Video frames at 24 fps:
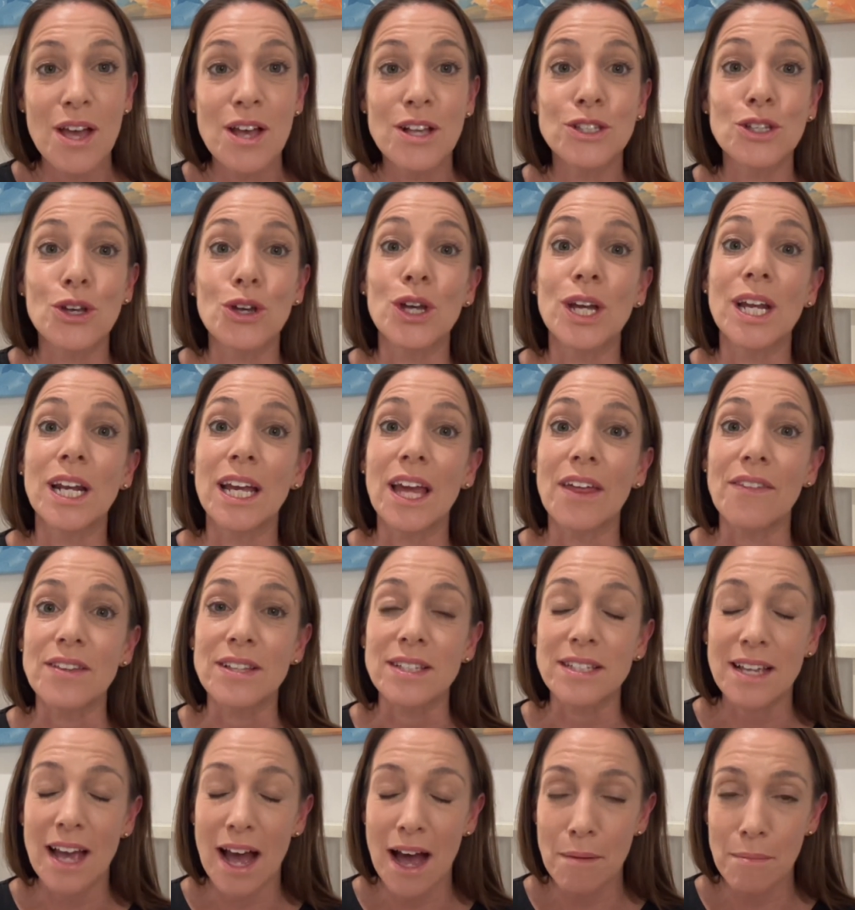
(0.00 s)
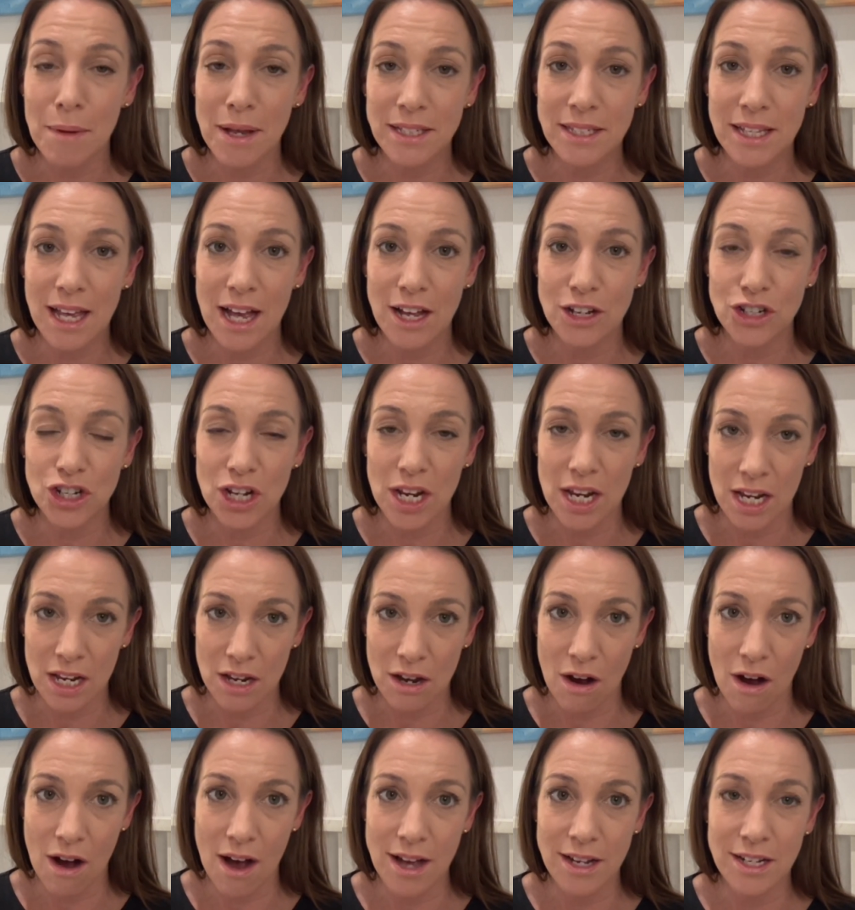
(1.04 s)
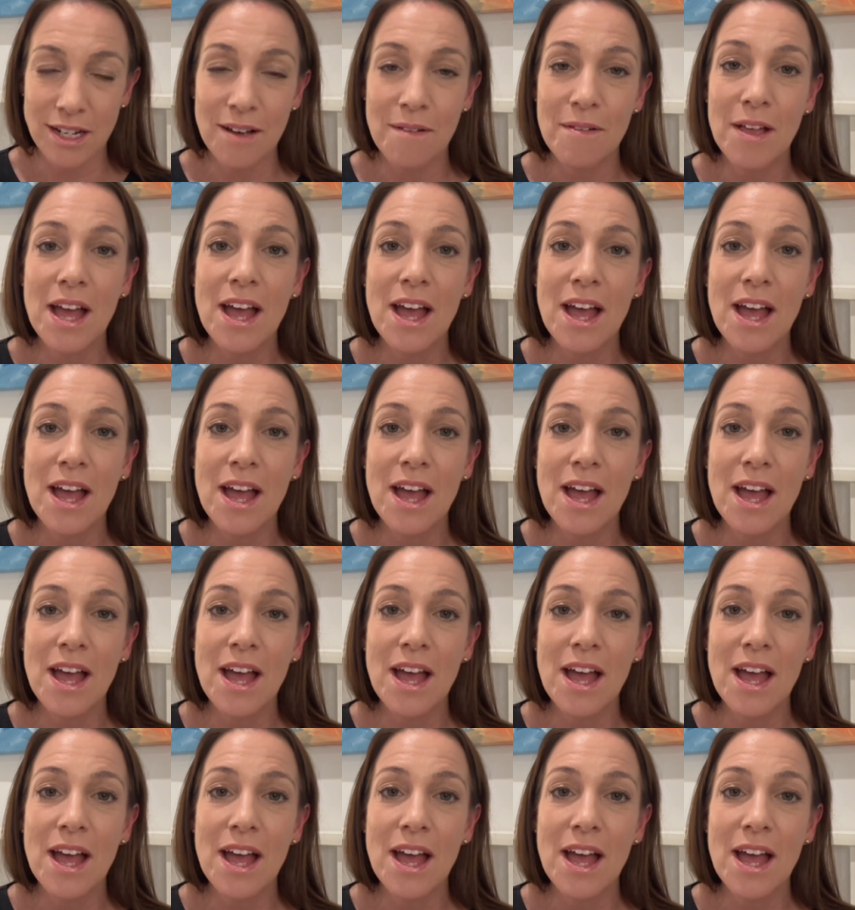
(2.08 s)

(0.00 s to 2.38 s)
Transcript: So you're going to get the scar massage e-guide,